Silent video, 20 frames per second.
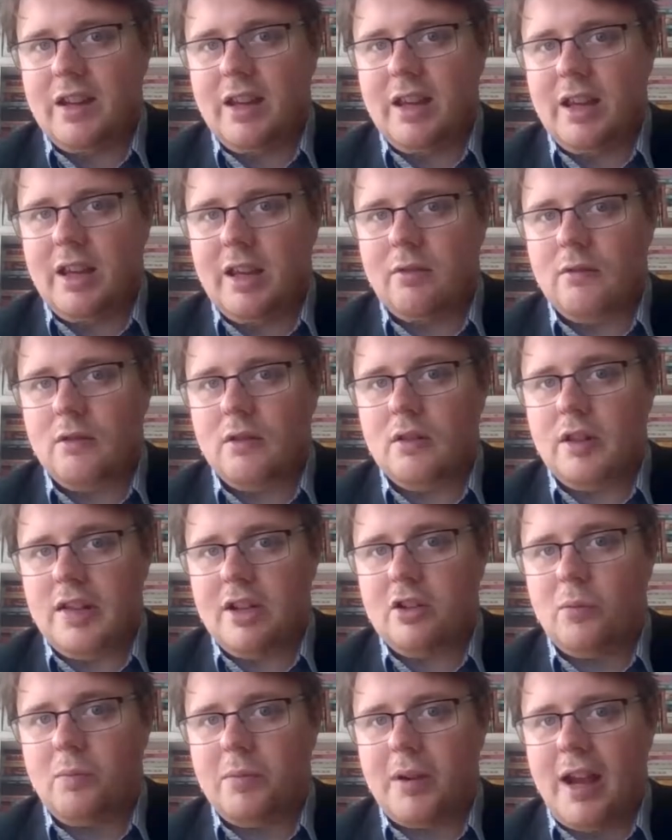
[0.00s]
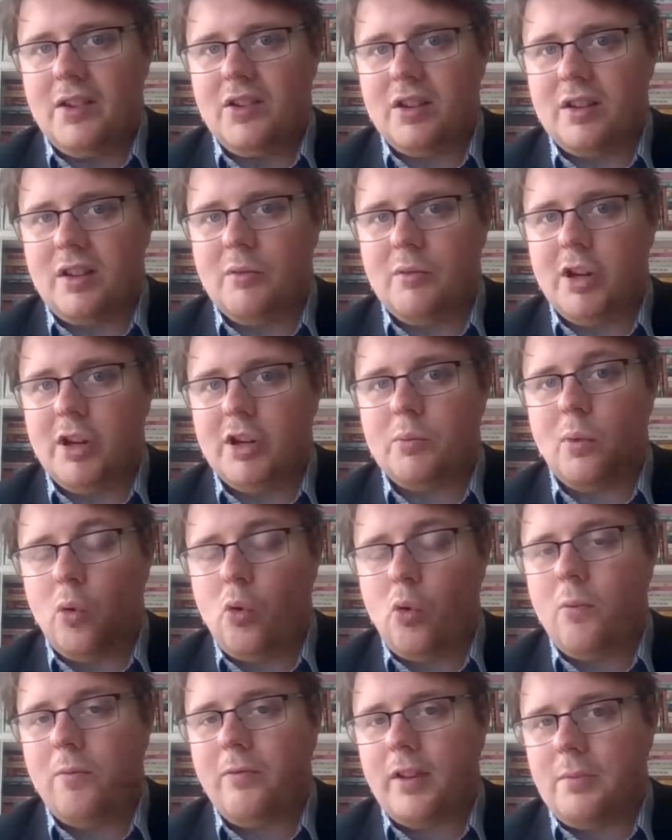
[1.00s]
a legal precedent which will
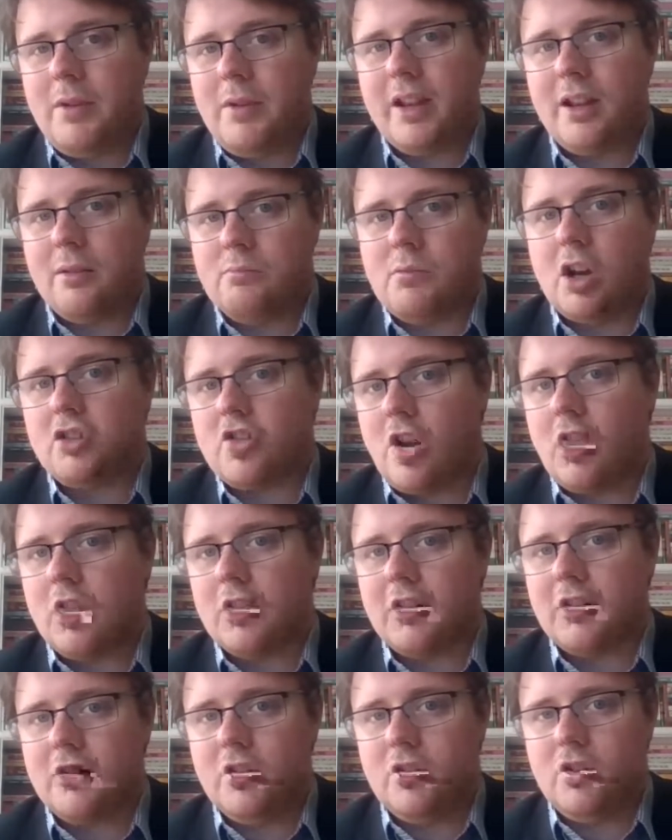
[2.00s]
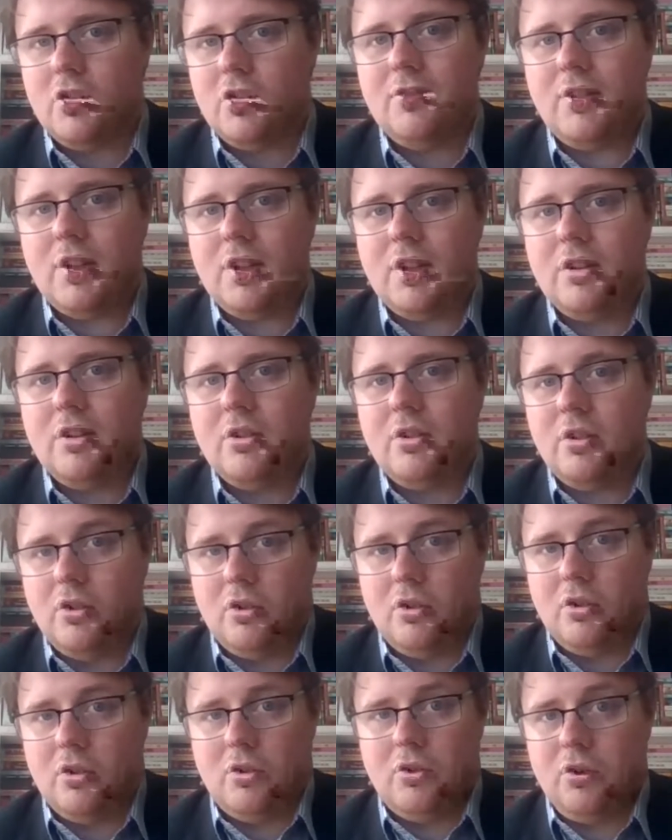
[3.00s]
hopefully make it much harder to do, to
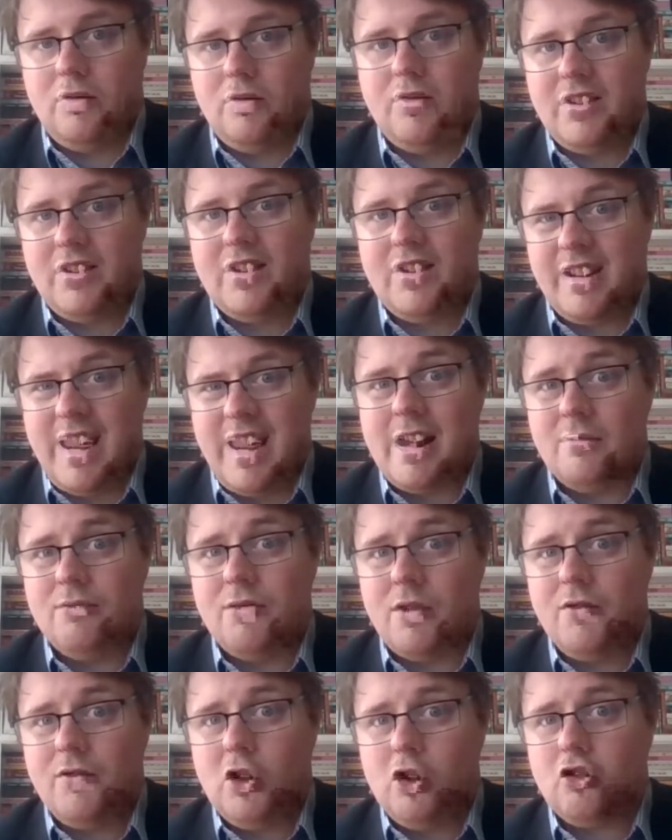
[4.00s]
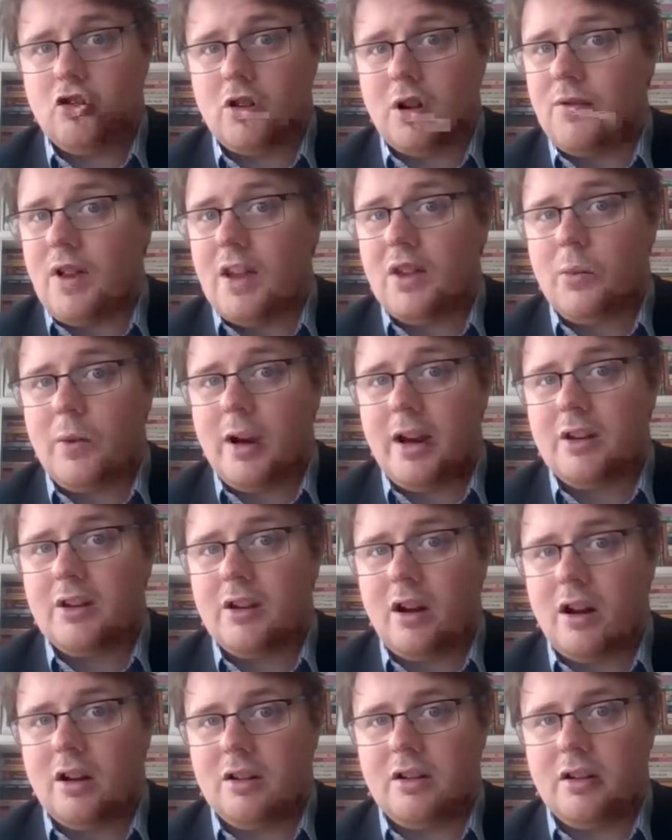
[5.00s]
do this again in the future. And that's why it's
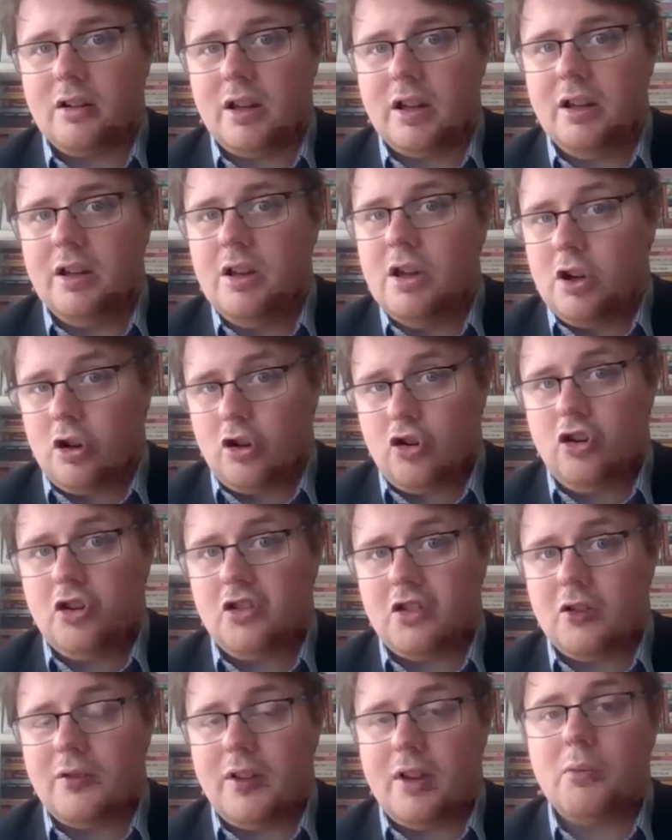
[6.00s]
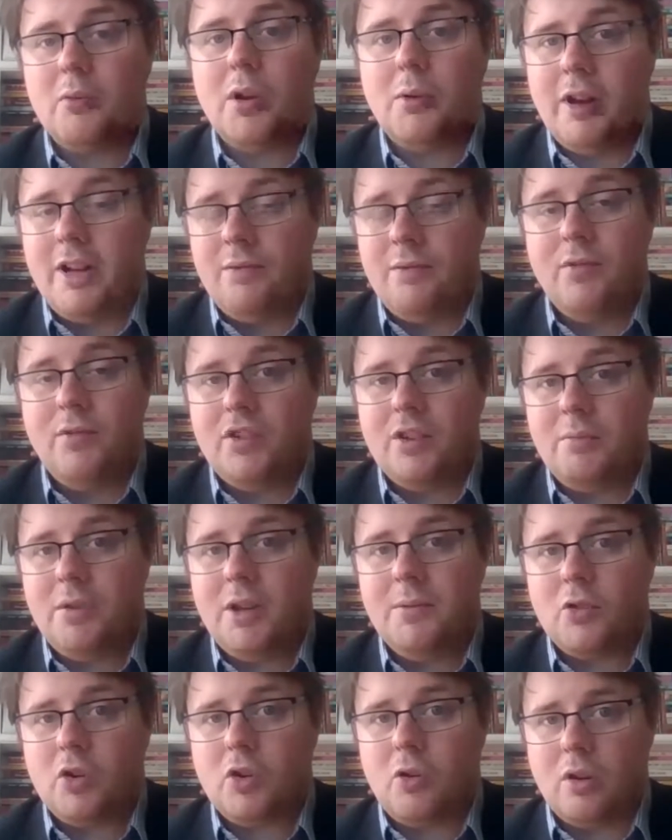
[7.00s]
utterly crucial that we win in the
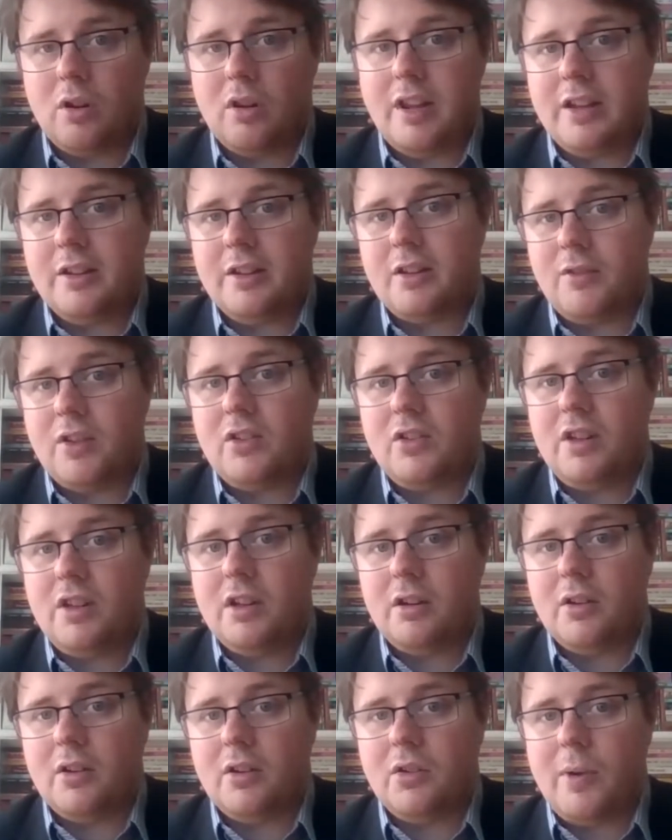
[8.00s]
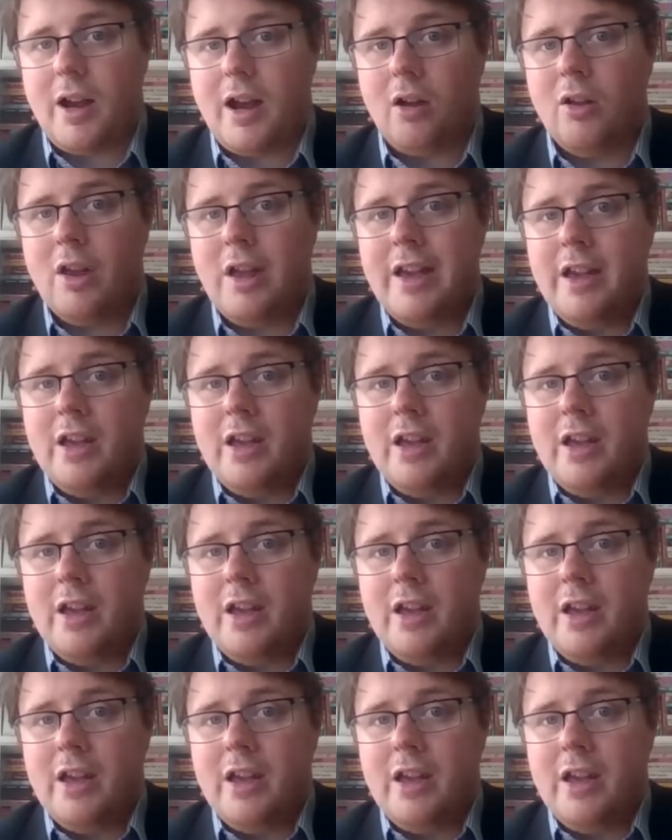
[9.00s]
Supreme Court later this year as well.